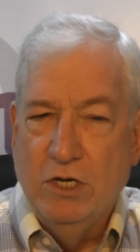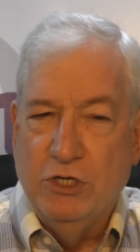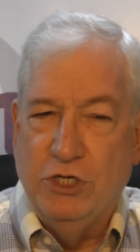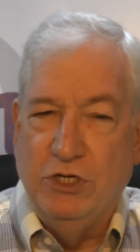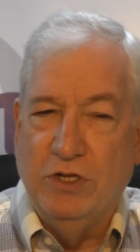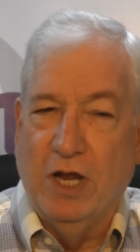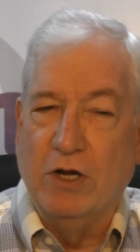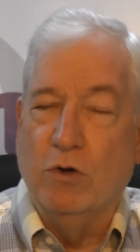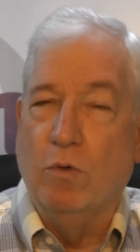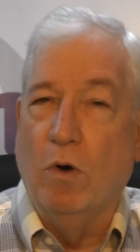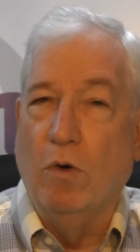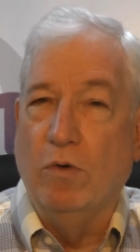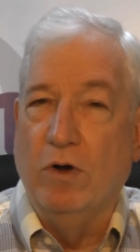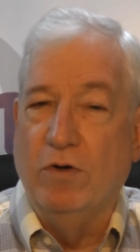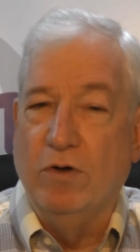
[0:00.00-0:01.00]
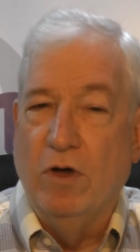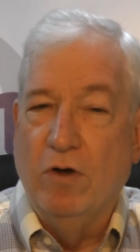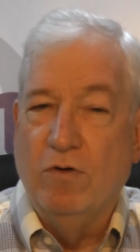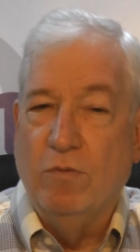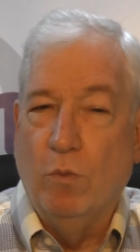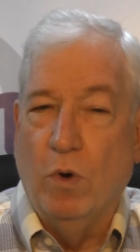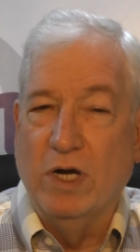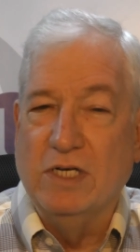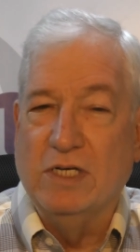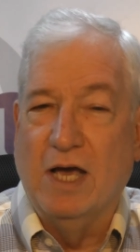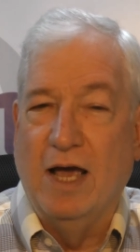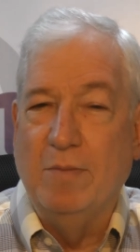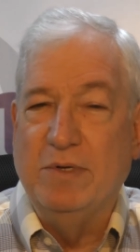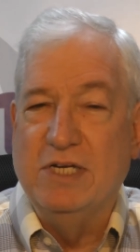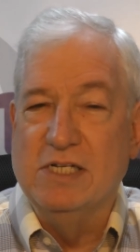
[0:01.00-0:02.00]
She then quoted
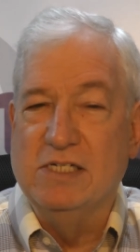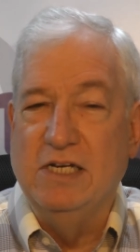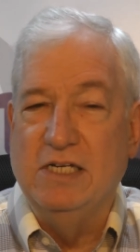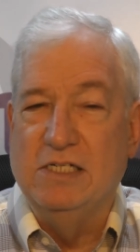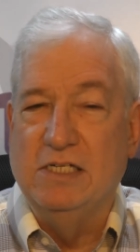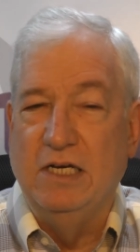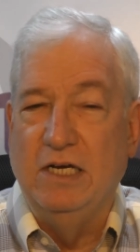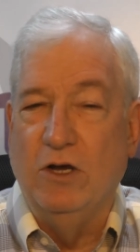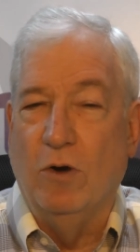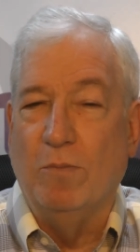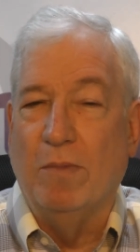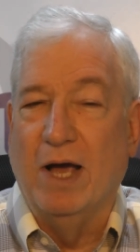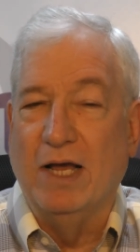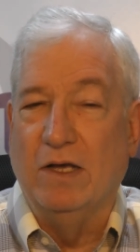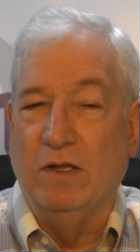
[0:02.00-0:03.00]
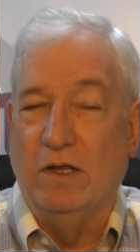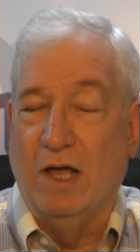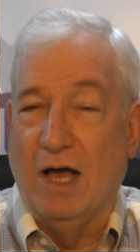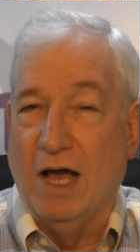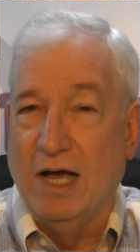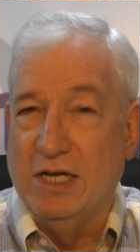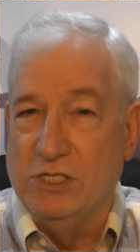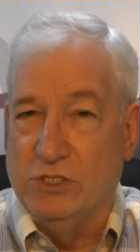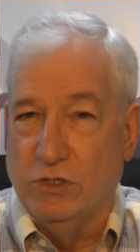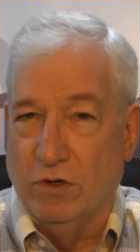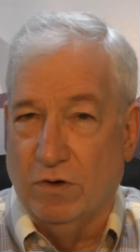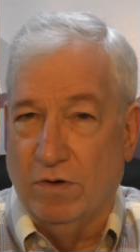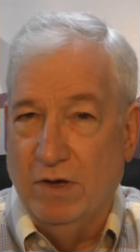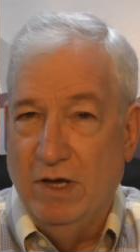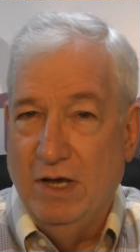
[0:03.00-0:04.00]
one-time Disney C E O Michael
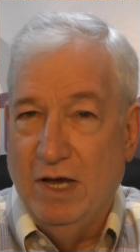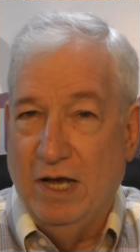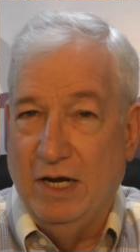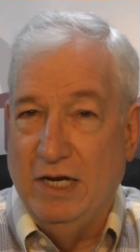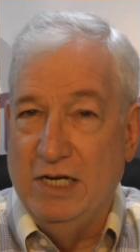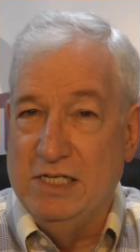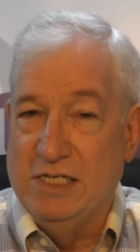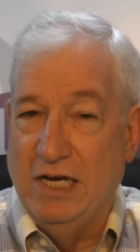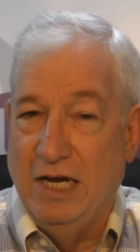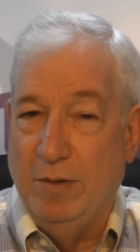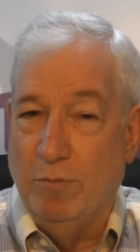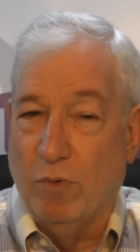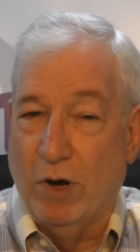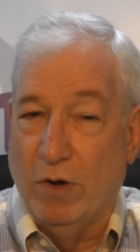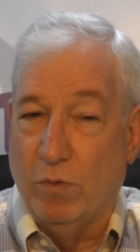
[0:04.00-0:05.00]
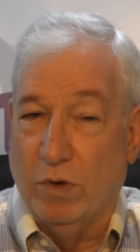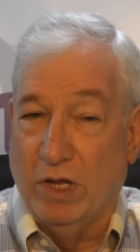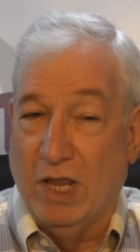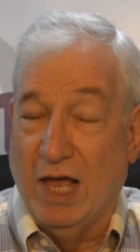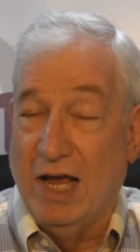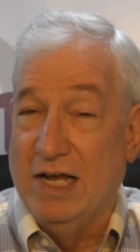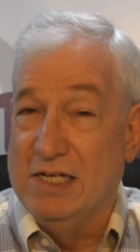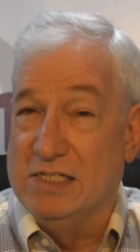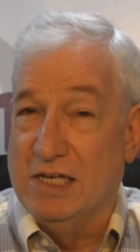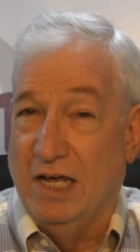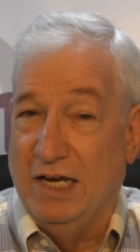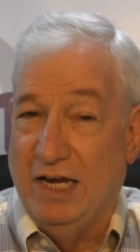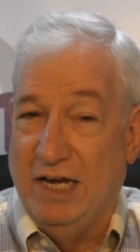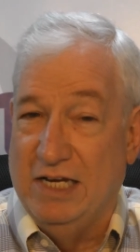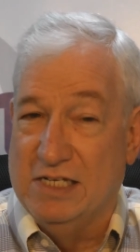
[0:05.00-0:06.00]
Eisner and his inbred reliance
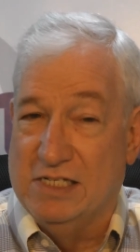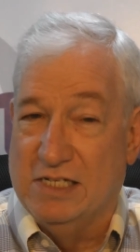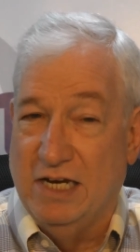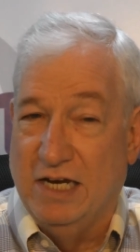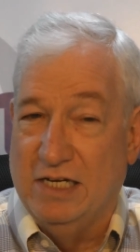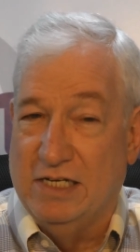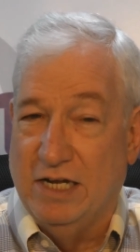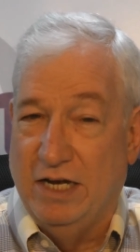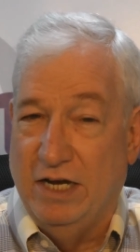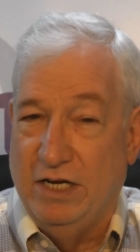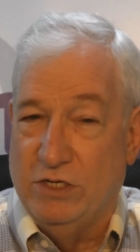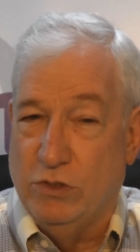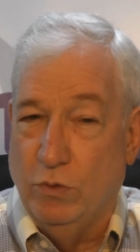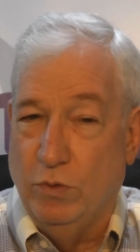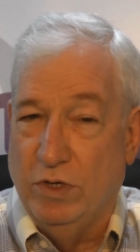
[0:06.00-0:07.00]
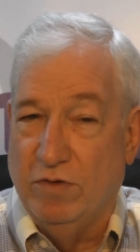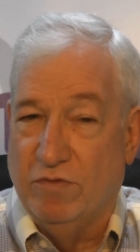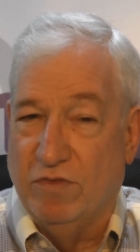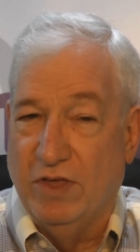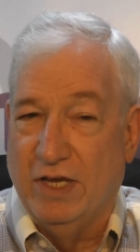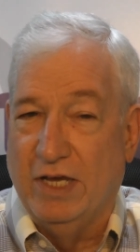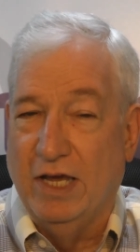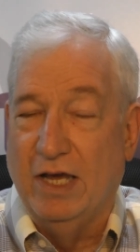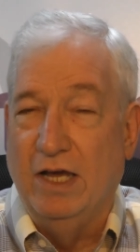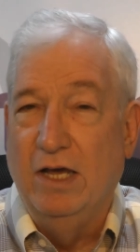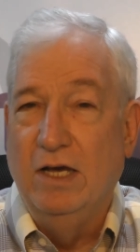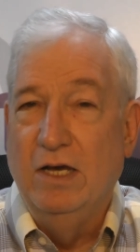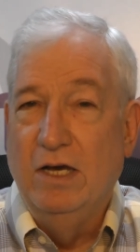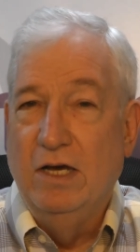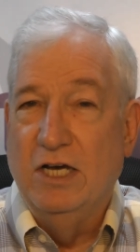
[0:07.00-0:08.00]
on instinct and intuitive thinking,
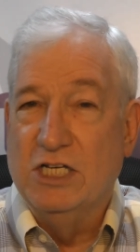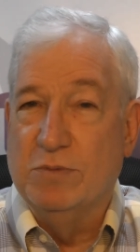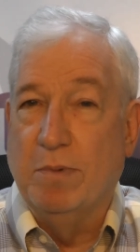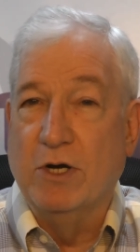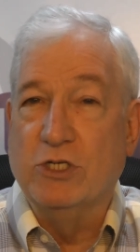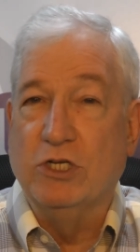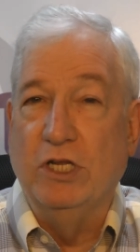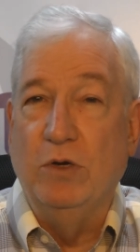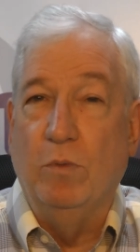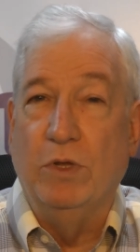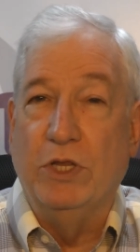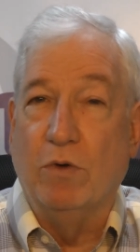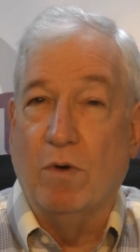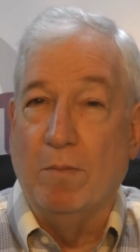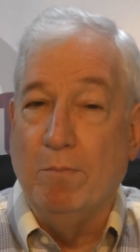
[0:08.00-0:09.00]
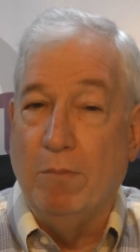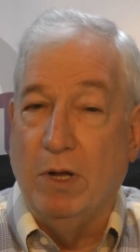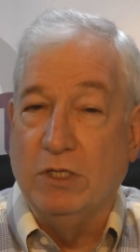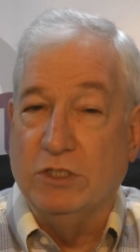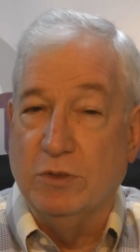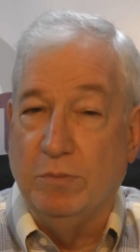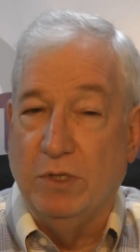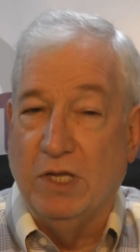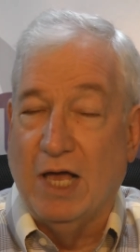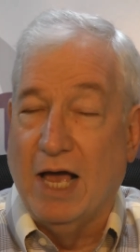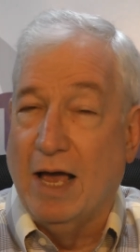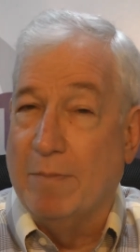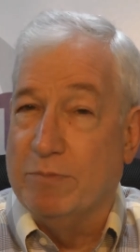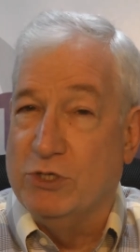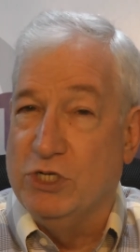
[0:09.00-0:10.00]
especially when there are multiple
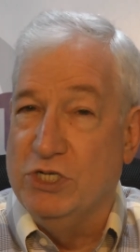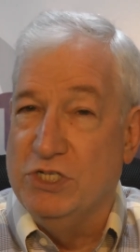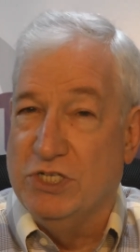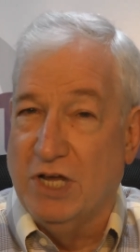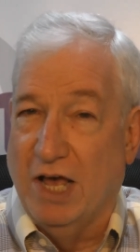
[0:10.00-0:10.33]
options